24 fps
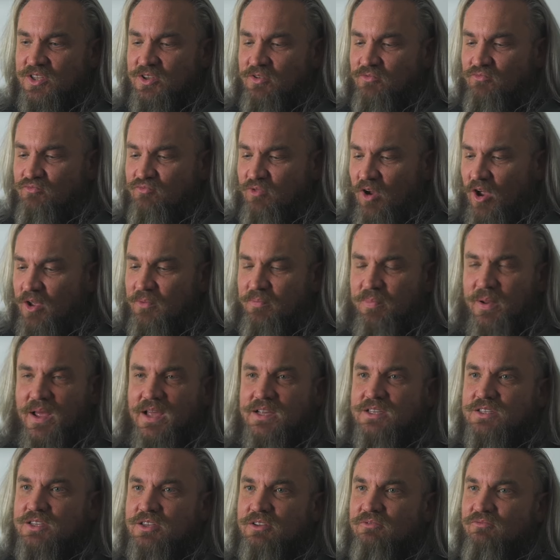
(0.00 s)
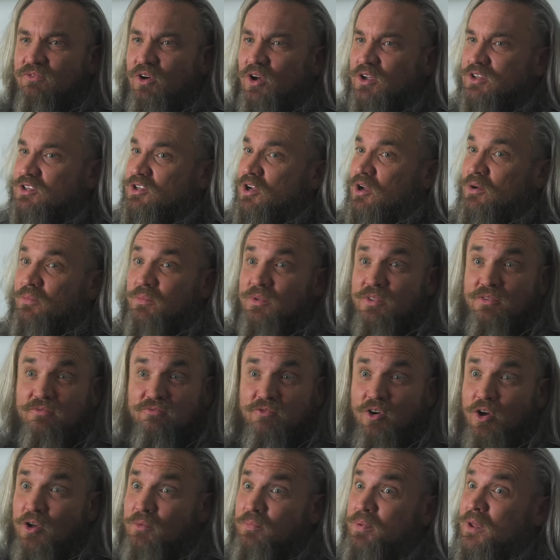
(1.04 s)
in the right place at the right time with the
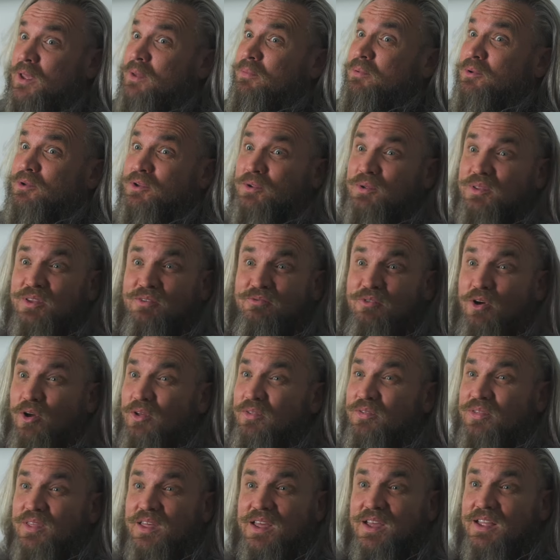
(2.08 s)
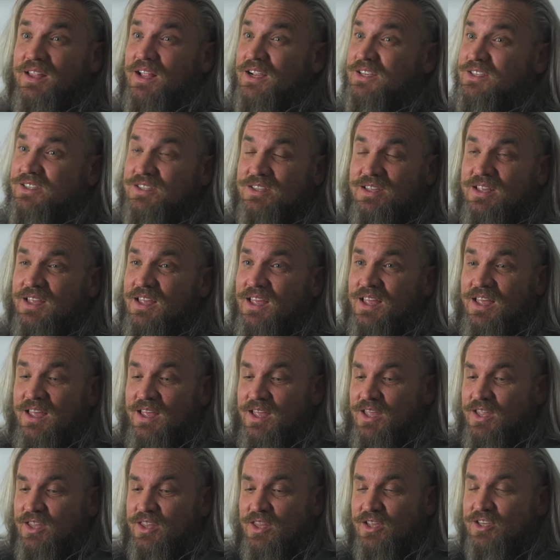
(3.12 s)
right people doing the right thing, and that's
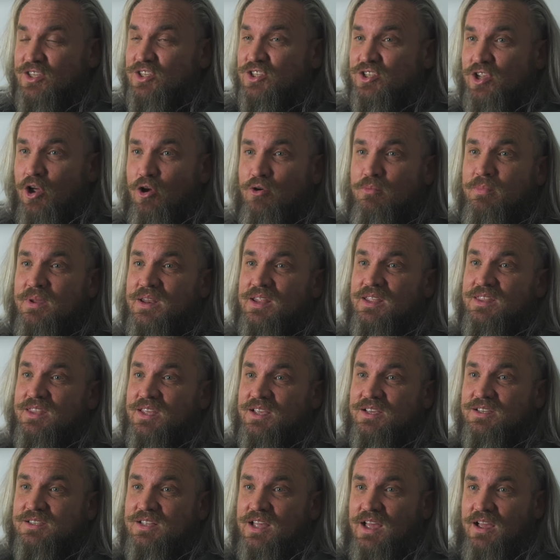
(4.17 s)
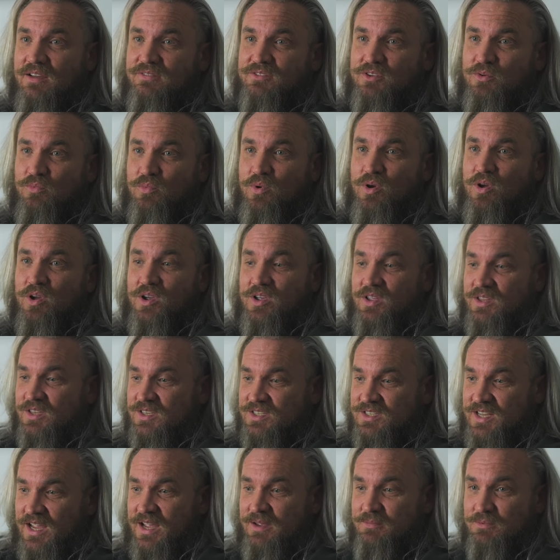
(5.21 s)
there's so many things that have to work at the
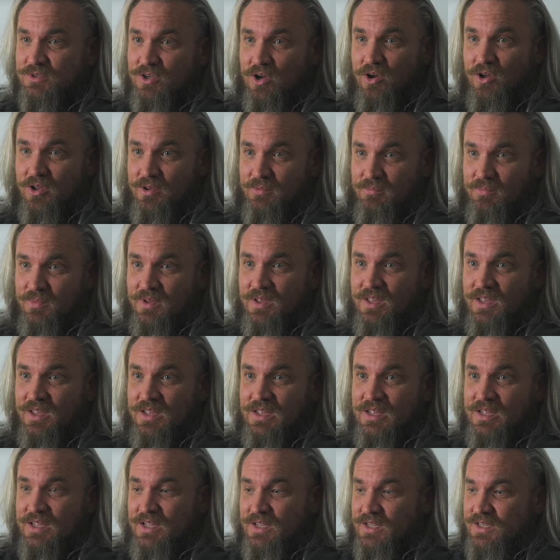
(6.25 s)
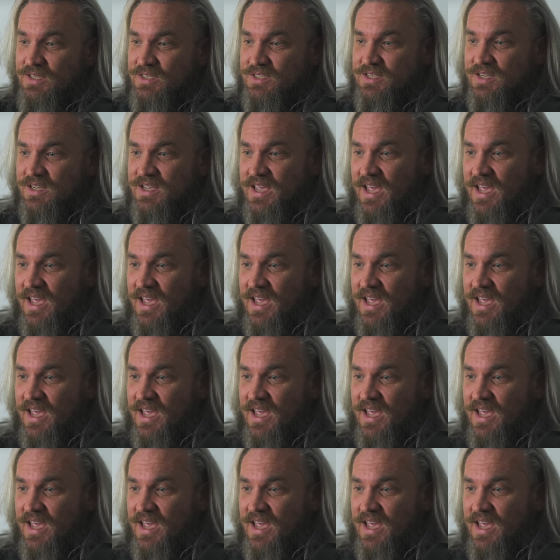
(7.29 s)
same time to